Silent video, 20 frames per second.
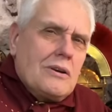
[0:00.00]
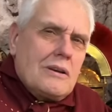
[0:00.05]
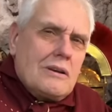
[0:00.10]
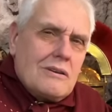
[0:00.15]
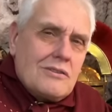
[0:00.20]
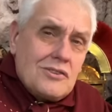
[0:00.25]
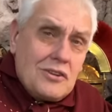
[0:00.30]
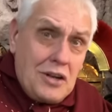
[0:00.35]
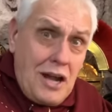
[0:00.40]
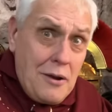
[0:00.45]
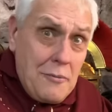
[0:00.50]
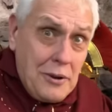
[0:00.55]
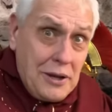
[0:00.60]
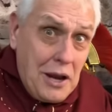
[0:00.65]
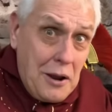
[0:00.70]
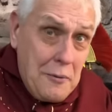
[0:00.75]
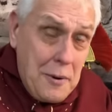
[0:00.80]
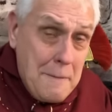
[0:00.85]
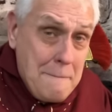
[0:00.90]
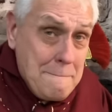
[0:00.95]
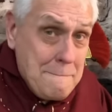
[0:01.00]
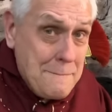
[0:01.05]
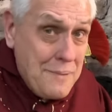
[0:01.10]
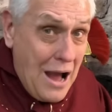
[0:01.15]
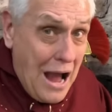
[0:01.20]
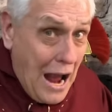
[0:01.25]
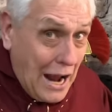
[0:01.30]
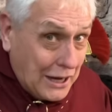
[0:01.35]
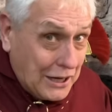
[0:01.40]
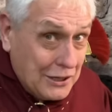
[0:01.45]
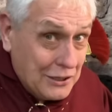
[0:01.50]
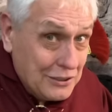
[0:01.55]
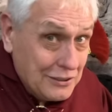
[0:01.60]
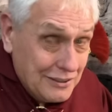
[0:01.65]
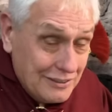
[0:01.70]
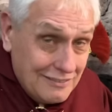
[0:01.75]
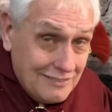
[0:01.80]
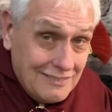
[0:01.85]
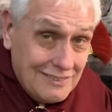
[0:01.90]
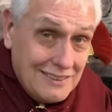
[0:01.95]
So now we're going back
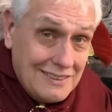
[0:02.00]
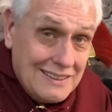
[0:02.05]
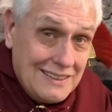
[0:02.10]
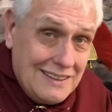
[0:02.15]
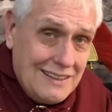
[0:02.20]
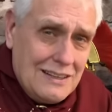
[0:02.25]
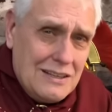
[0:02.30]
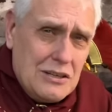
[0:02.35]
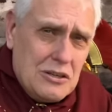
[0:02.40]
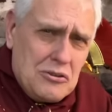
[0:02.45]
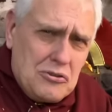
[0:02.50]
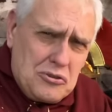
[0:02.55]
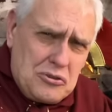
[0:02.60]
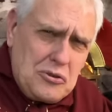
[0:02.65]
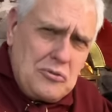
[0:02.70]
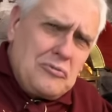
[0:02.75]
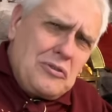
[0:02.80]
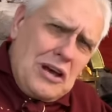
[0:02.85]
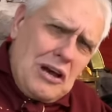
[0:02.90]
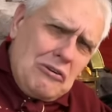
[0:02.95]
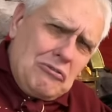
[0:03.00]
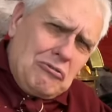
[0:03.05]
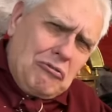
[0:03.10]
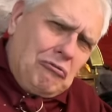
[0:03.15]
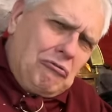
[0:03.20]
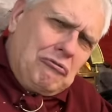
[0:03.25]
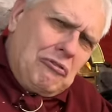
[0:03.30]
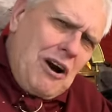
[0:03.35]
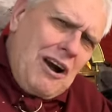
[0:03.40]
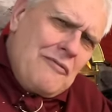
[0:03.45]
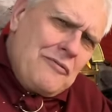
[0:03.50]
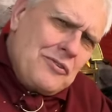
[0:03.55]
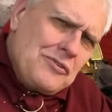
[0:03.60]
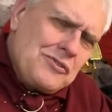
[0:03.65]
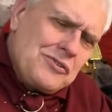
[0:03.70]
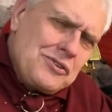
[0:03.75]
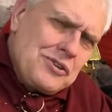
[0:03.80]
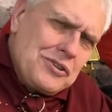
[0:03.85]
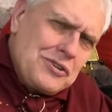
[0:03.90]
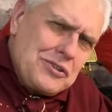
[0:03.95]

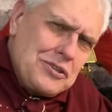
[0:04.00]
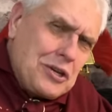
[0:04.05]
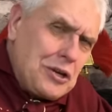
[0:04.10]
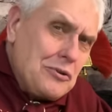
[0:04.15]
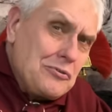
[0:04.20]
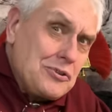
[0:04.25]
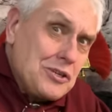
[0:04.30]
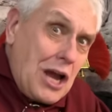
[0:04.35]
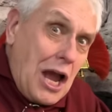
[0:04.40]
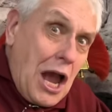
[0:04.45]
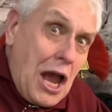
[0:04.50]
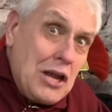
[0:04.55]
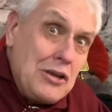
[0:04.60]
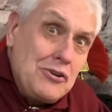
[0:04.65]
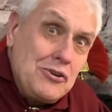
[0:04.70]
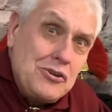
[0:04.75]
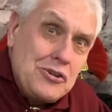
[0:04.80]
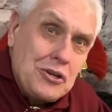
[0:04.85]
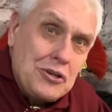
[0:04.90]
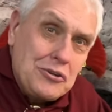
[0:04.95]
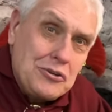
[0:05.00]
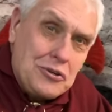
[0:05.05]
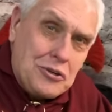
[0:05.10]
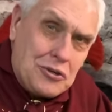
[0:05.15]
2,500 years ago to ancient